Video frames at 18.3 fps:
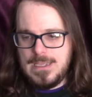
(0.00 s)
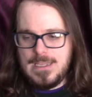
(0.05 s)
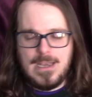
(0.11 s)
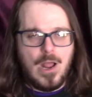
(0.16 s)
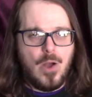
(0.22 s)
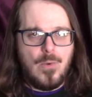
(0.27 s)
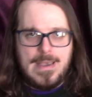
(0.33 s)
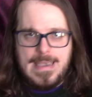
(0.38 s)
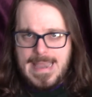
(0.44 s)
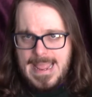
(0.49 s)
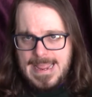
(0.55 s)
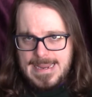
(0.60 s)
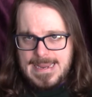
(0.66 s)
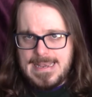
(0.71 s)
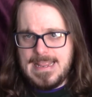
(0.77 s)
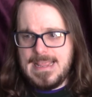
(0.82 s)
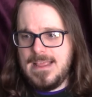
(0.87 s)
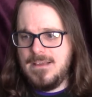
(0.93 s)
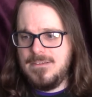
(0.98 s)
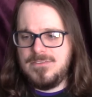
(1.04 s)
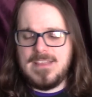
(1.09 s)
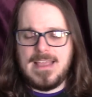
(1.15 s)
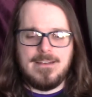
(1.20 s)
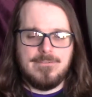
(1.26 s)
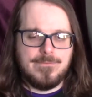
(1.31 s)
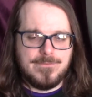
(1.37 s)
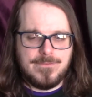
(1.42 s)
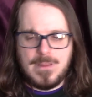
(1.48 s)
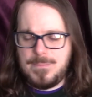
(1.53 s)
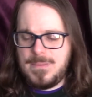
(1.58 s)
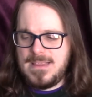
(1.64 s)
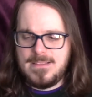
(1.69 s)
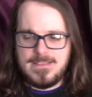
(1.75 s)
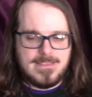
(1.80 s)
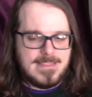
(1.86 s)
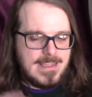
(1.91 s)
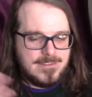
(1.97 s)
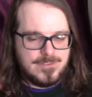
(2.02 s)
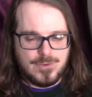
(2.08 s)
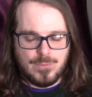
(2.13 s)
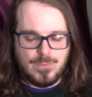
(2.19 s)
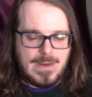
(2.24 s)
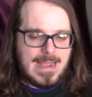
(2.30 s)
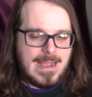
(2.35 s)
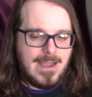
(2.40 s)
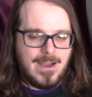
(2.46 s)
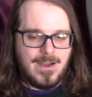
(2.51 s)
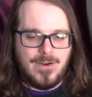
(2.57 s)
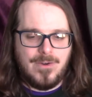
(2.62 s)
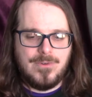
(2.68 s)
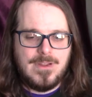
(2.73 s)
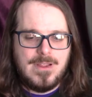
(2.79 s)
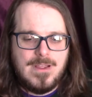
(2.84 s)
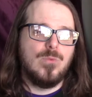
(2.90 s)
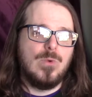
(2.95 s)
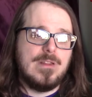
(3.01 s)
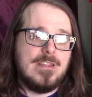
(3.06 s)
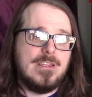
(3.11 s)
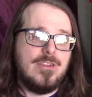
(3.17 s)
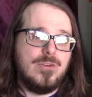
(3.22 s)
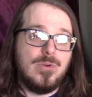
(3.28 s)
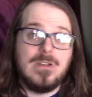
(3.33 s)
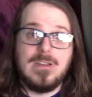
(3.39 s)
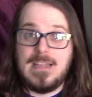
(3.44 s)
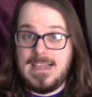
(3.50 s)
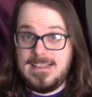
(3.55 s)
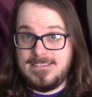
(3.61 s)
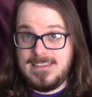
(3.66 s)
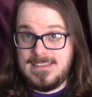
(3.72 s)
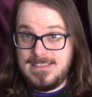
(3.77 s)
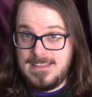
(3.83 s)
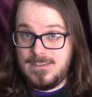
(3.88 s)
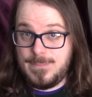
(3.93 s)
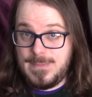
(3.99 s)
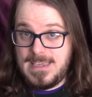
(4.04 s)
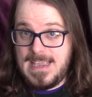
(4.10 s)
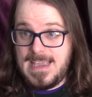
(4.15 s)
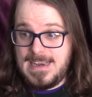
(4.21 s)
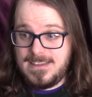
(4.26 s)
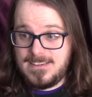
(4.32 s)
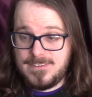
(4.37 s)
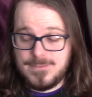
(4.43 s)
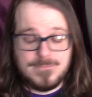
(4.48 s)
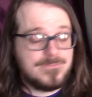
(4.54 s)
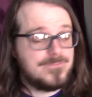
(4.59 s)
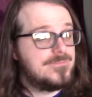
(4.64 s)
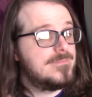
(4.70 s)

negatives and flipping things around, really utilizing these mechanics